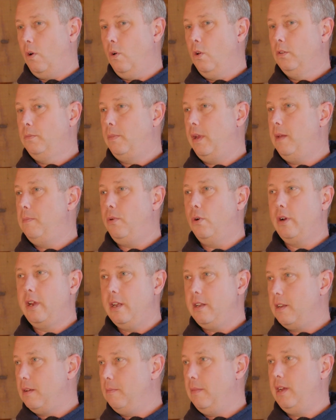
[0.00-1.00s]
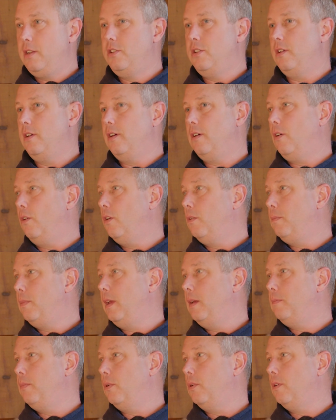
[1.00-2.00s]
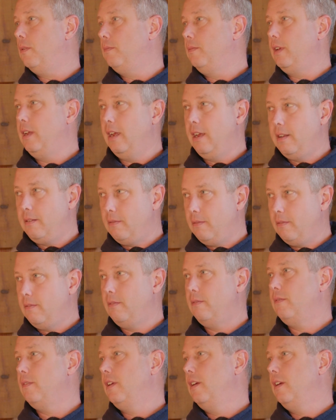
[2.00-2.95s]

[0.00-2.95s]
old people get dementia. Old people get